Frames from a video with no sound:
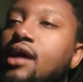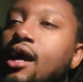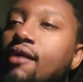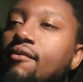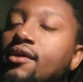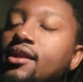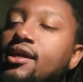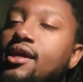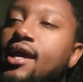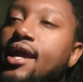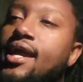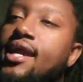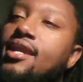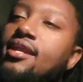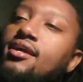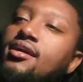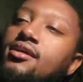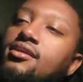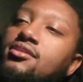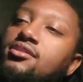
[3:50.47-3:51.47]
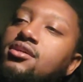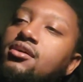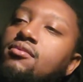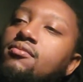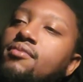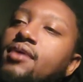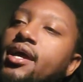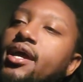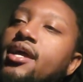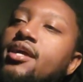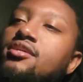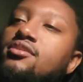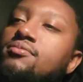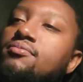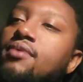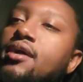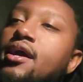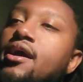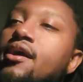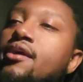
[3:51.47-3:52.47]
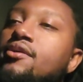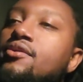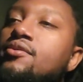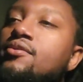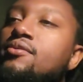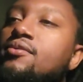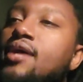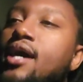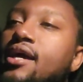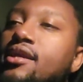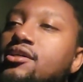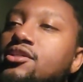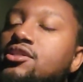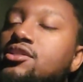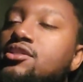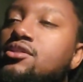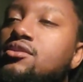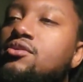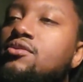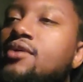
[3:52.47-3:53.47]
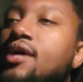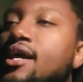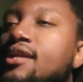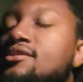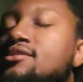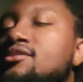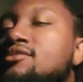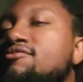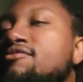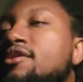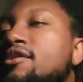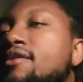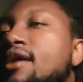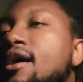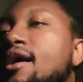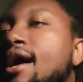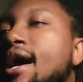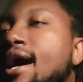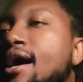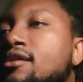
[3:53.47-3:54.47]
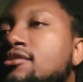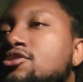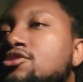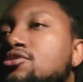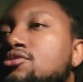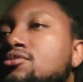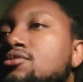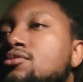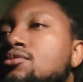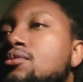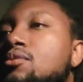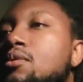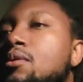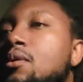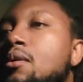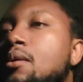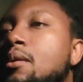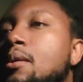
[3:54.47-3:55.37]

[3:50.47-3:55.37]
I really hate it in some ways, where you got to figure out how to